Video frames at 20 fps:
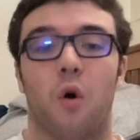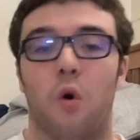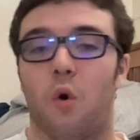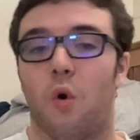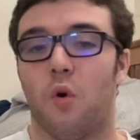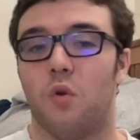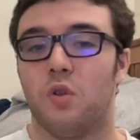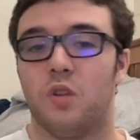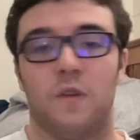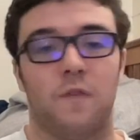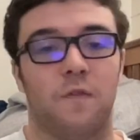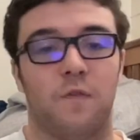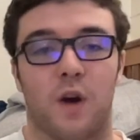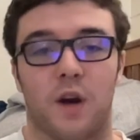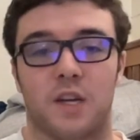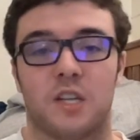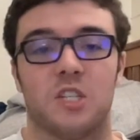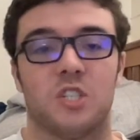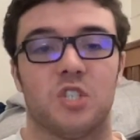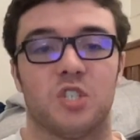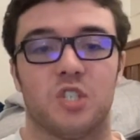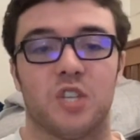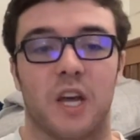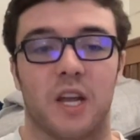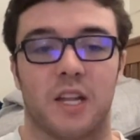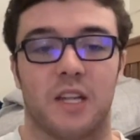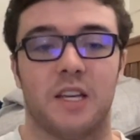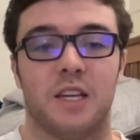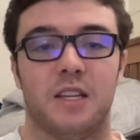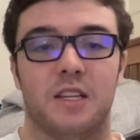Holy fucking
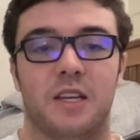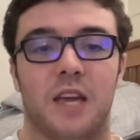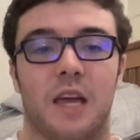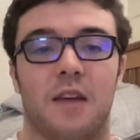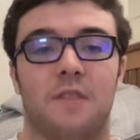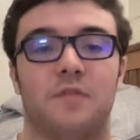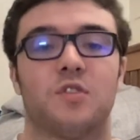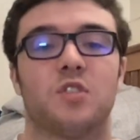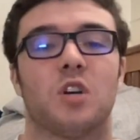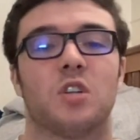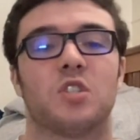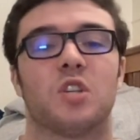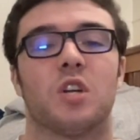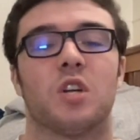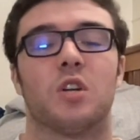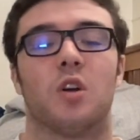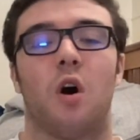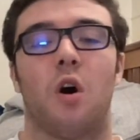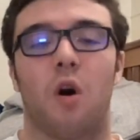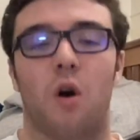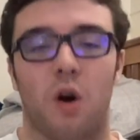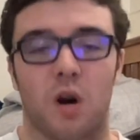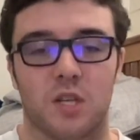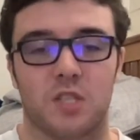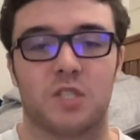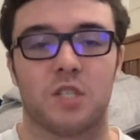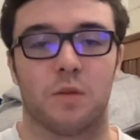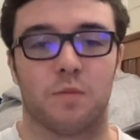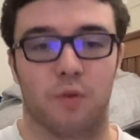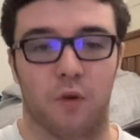shit, he gave such an
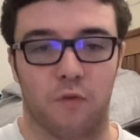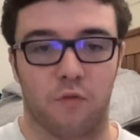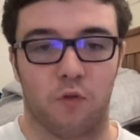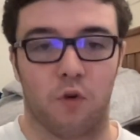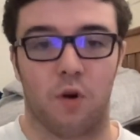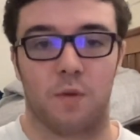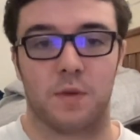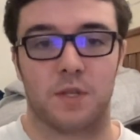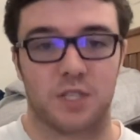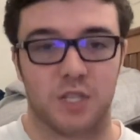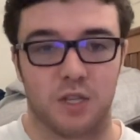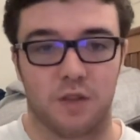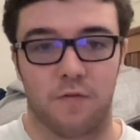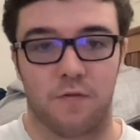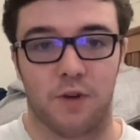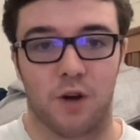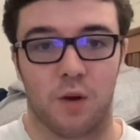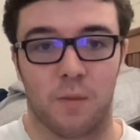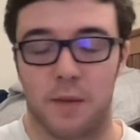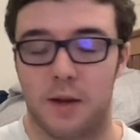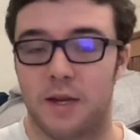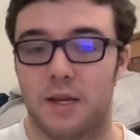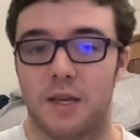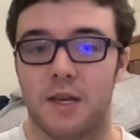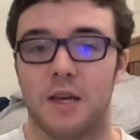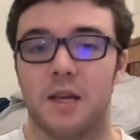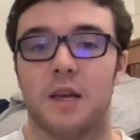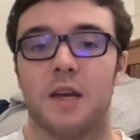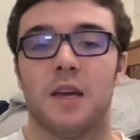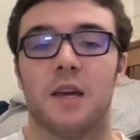awesome performance in the film, and
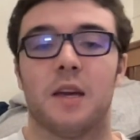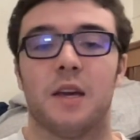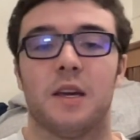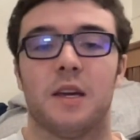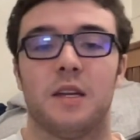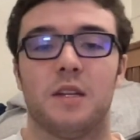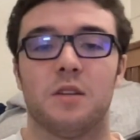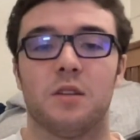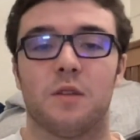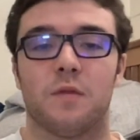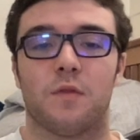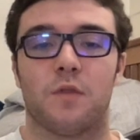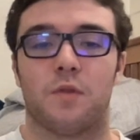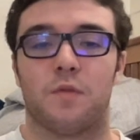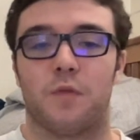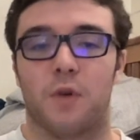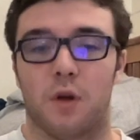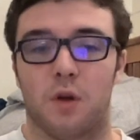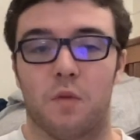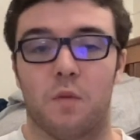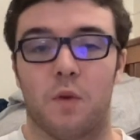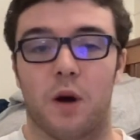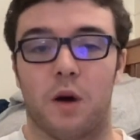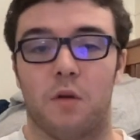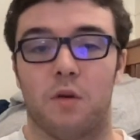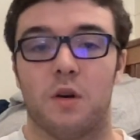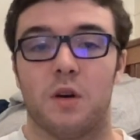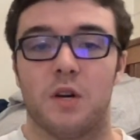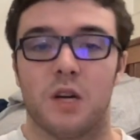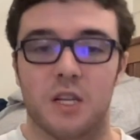he delivered it very
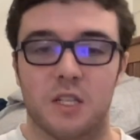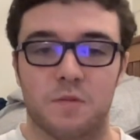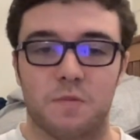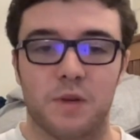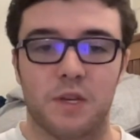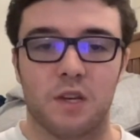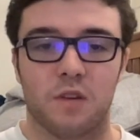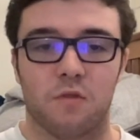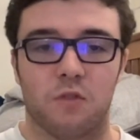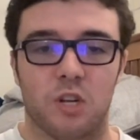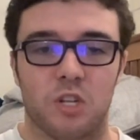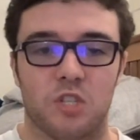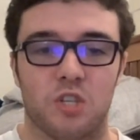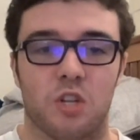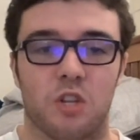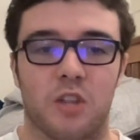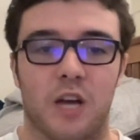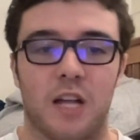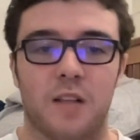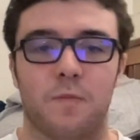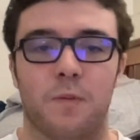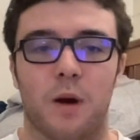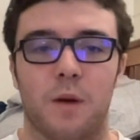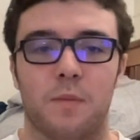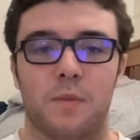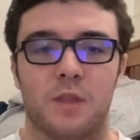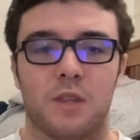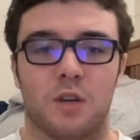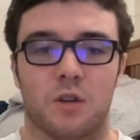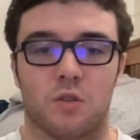well. And speaking of which, that's
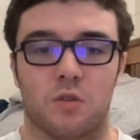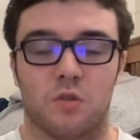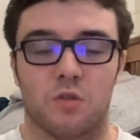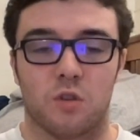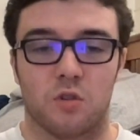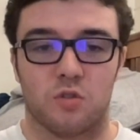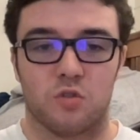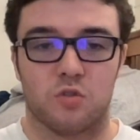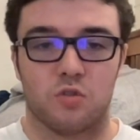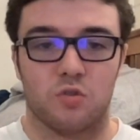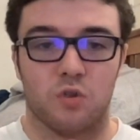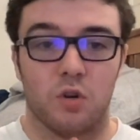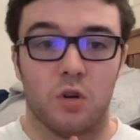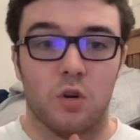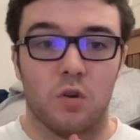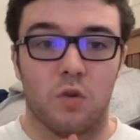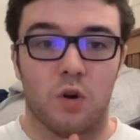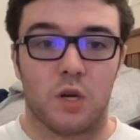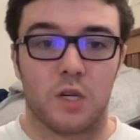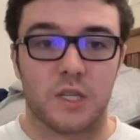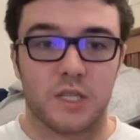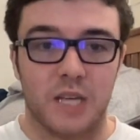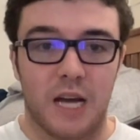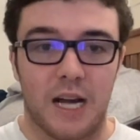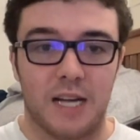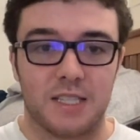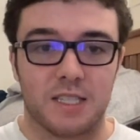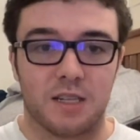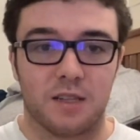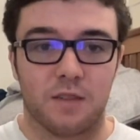probably the strongest
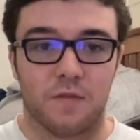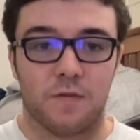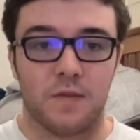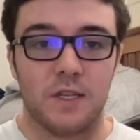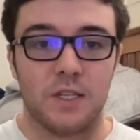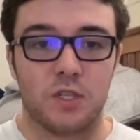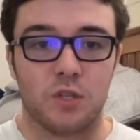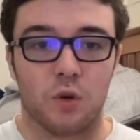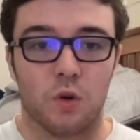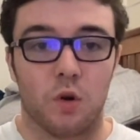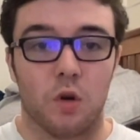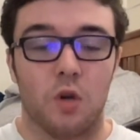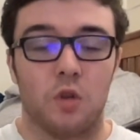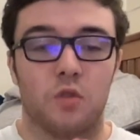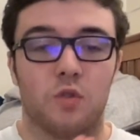asset of the feature.